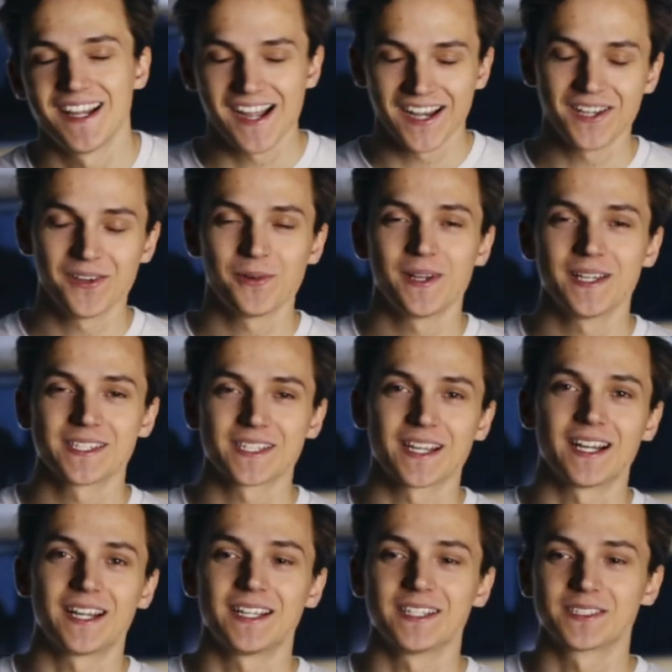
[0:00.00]
Anyways,
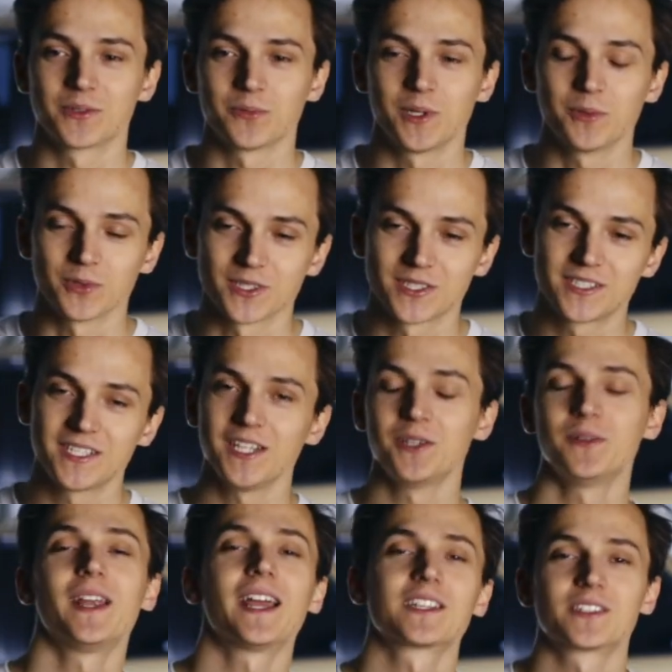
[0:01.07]
guys, we will see
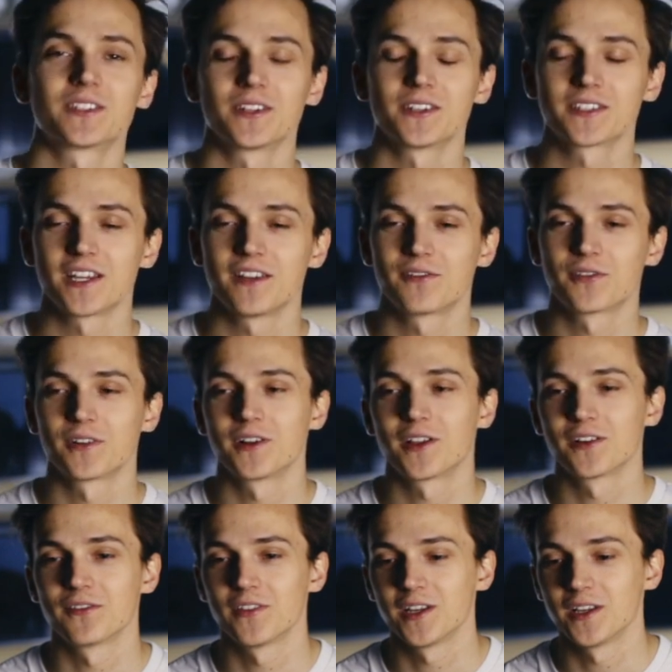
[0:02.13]
you next Thursday for
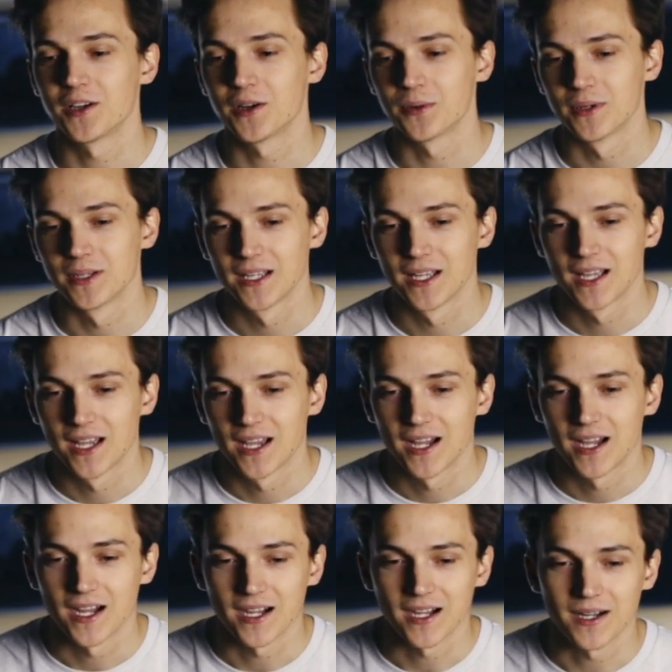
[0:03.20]
another video.
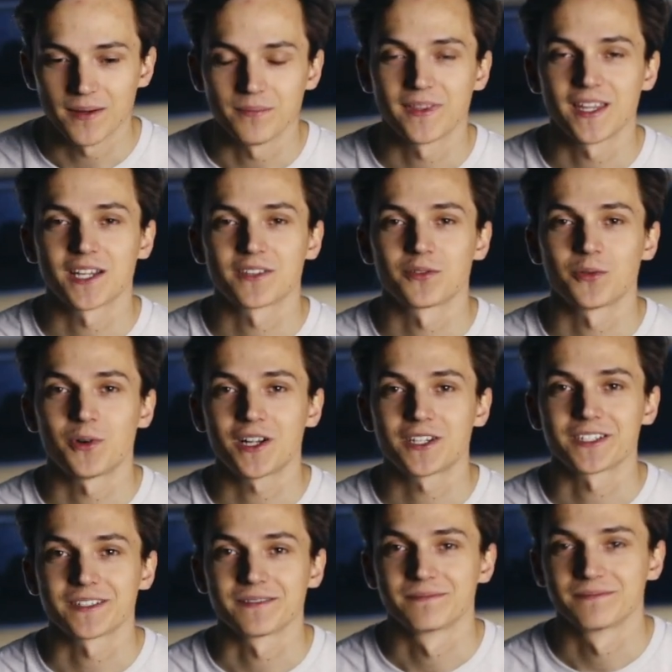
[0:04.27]
Thanks for
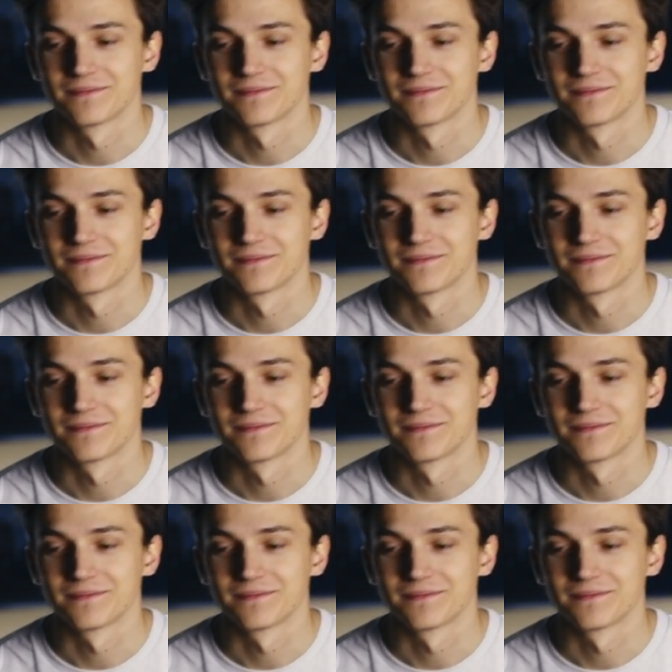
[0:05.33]
watching.